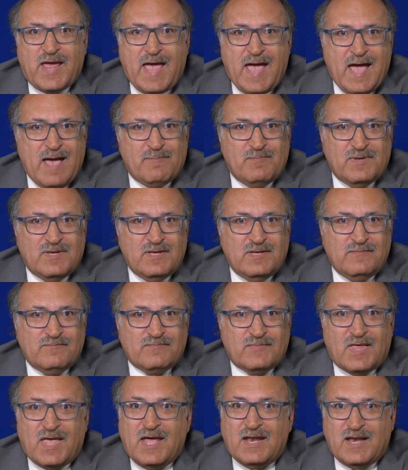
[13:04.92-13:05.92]
happy
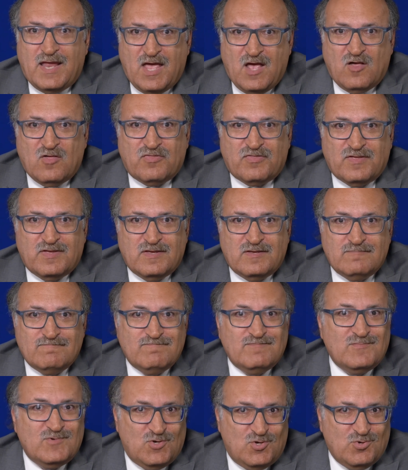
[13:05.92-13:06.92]
and healthy
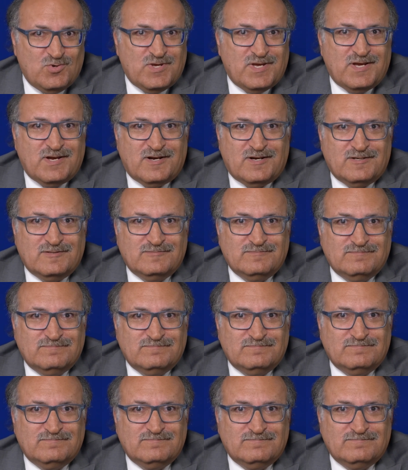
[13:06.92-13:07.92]
New Year.
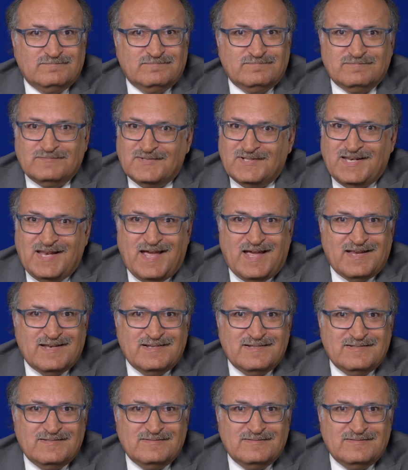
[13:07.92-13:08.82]
Good night.